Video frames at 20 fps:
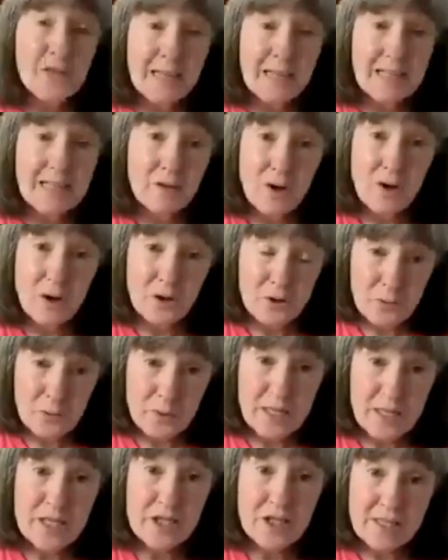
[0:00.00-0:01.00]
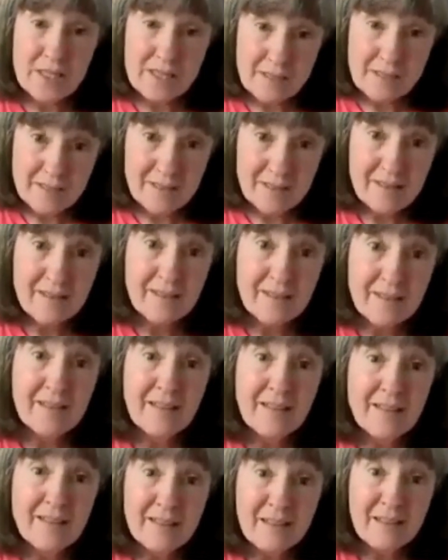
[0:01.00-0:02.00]
longer durations.
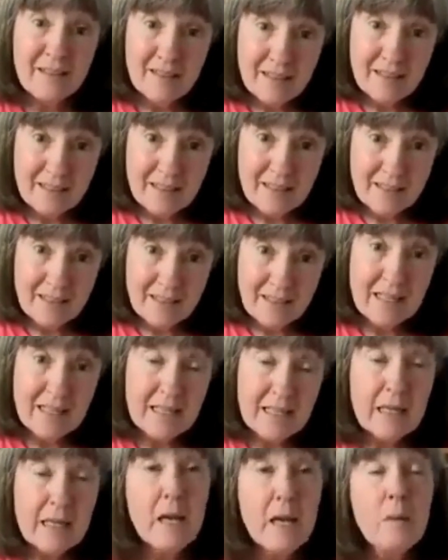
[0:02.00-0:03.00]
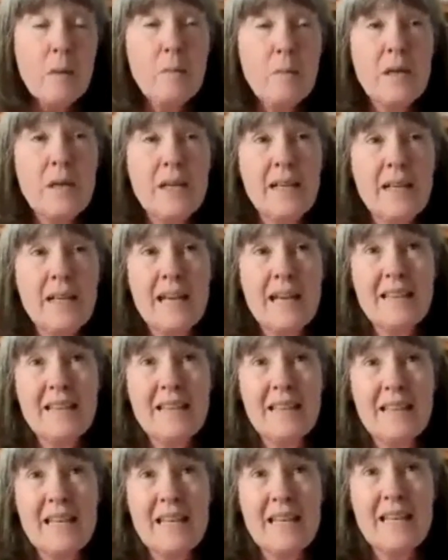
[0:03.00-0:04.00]
But I think one
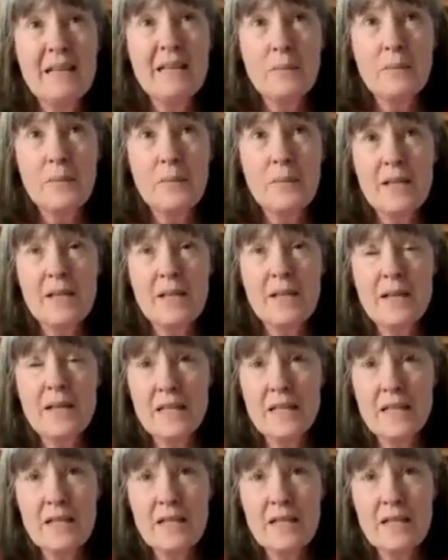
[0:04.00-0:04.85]
thing too is,